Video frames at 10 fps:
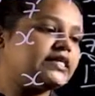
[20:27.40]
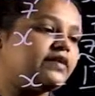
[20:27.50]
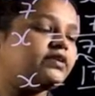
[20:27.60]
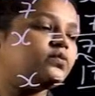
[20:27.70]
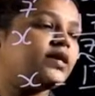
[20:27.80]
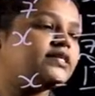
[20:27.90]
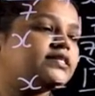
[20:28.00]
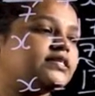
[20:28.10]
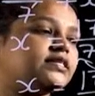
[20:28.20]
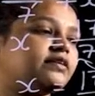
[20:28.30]
7 ones
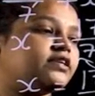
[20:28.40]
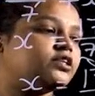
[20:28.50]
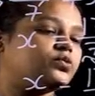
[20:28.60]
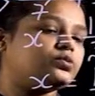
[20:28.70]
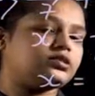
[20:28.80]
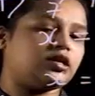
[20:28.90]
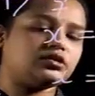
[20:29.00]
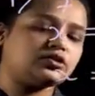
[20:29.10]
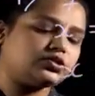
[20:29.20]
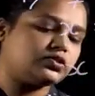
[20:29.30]
are 7 twos are.
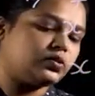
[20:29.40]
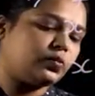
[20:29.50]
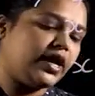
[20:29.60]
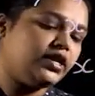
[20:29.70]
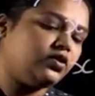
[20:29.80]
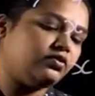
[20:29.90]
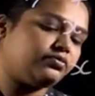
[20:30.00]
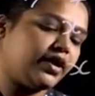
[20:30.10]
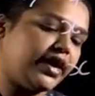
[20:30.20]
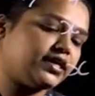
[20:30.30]
So the value of
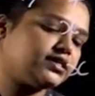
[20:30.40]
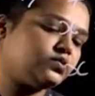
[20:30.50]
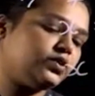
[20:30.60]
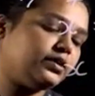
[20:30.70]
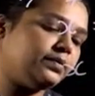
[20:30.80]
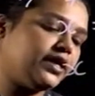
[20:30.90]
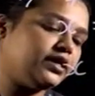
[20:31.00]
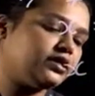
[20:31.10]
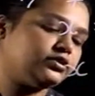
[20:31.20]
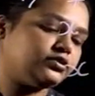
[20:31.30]
x will
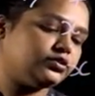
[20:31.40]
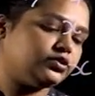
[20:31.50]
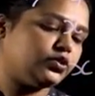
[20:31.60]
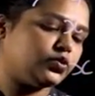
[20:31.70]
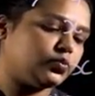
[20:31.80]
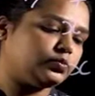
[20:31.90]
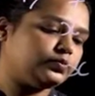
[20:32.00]
be 2.